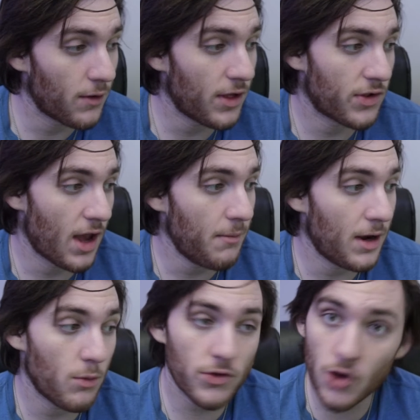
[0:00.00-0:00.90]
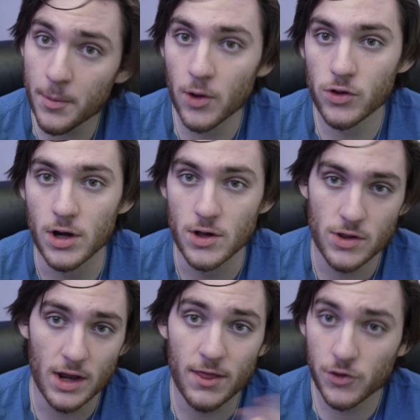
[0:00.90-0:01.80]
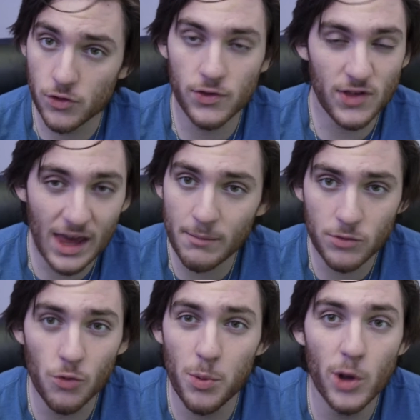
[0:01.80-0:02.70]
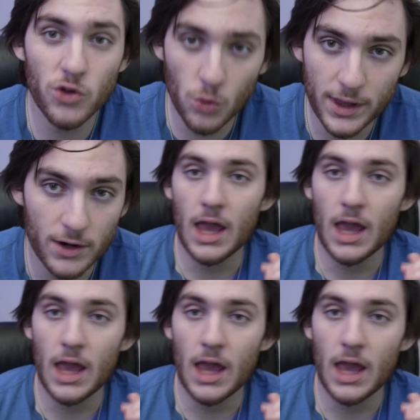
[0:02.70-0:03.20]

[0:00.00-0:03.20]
this time, and it was turbocharged out of the same 2.2 liter.